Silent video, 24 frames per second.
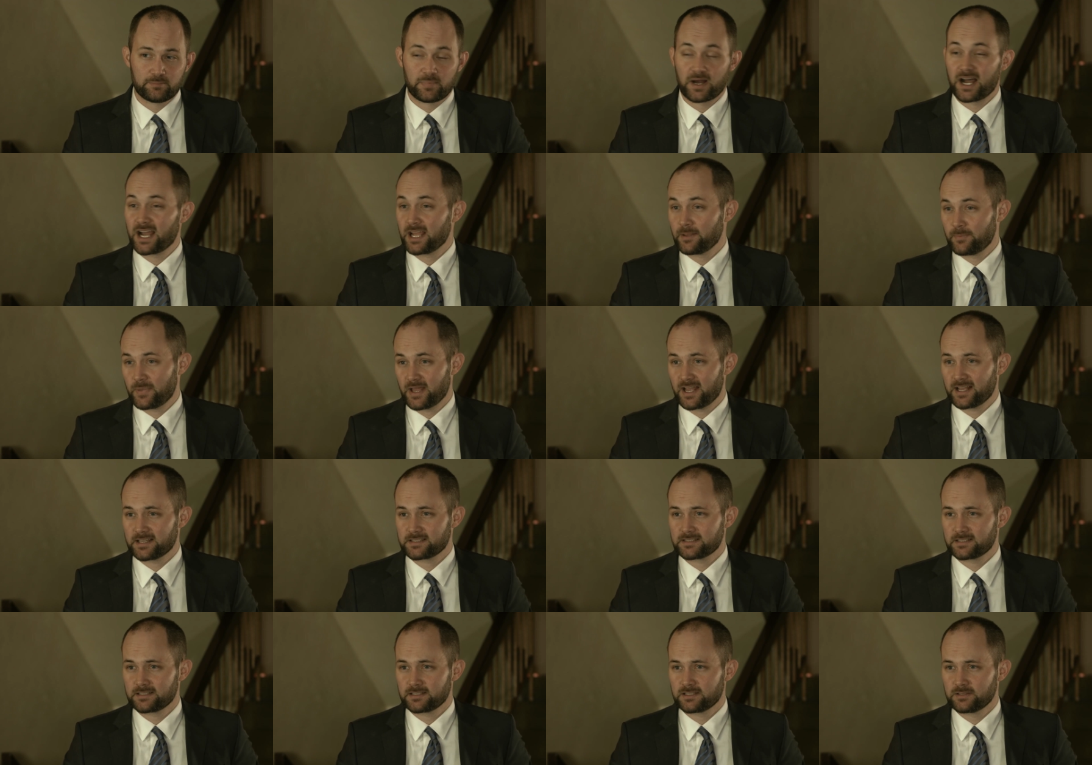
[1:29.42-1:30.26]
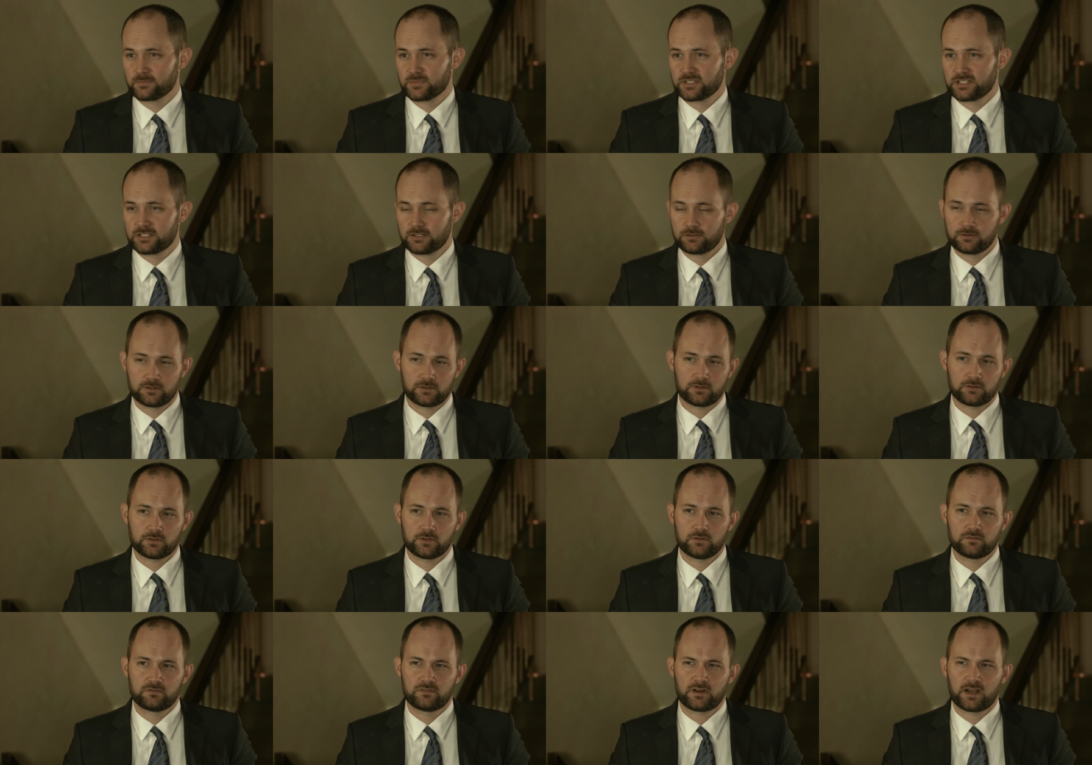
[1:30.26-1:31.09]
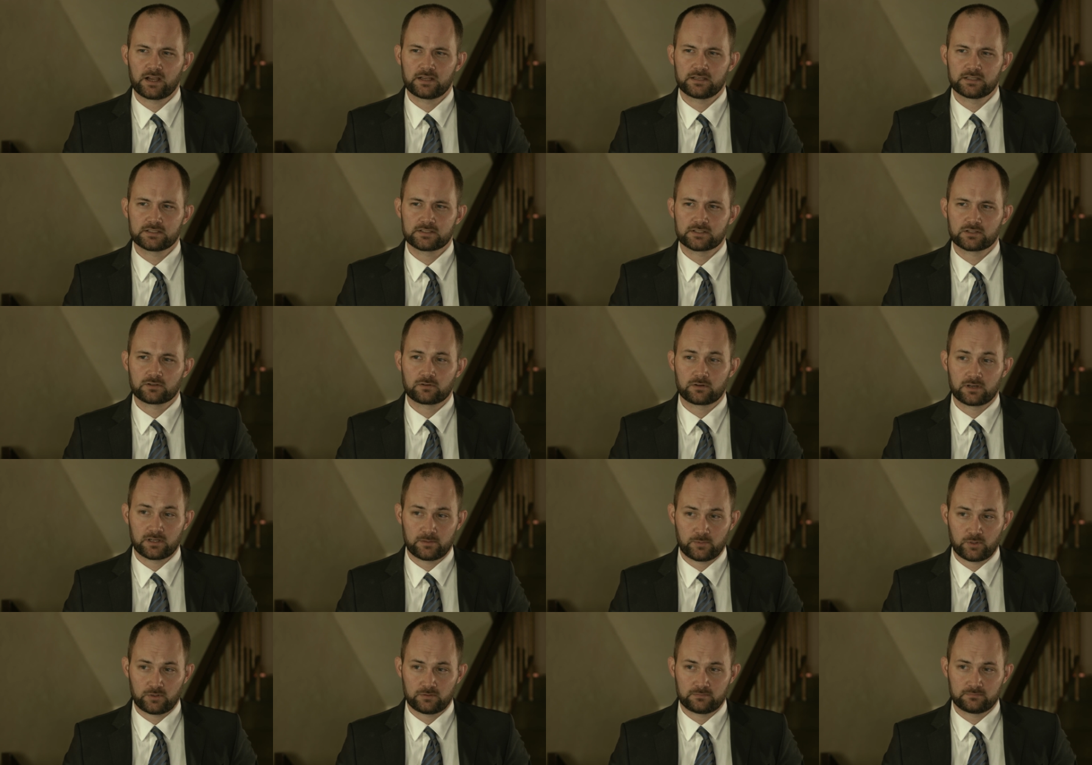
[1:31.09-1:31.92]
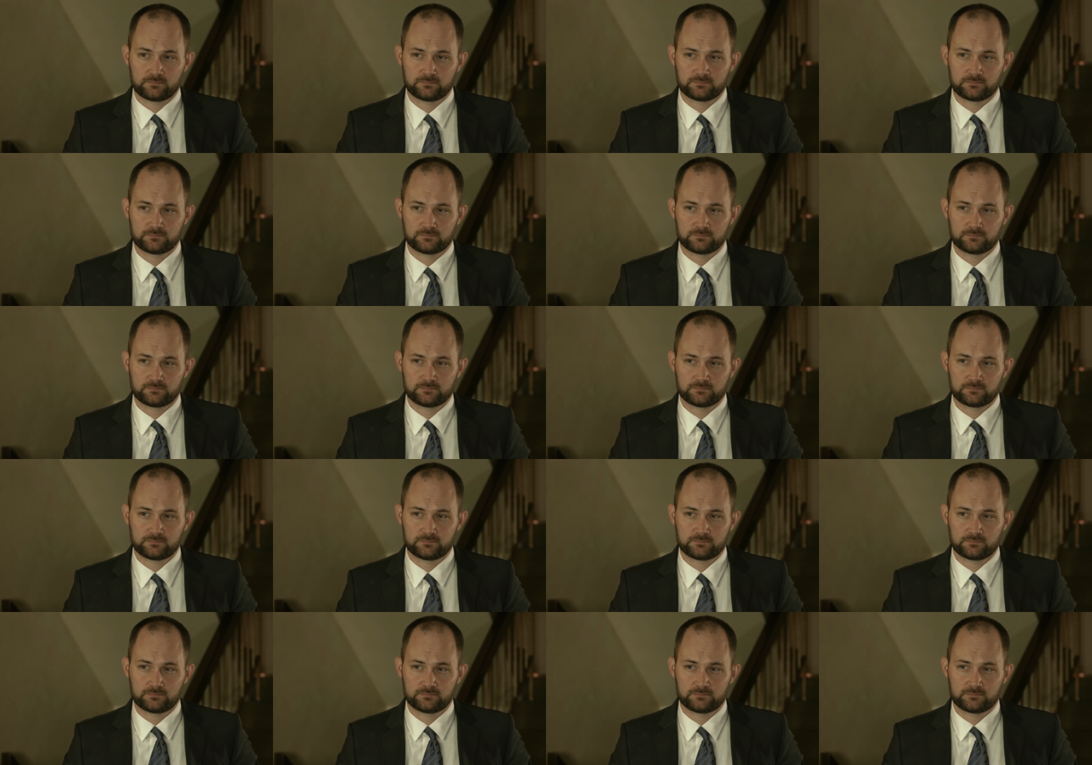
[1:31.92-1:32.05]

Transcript: bypassing the material you find disagreeable?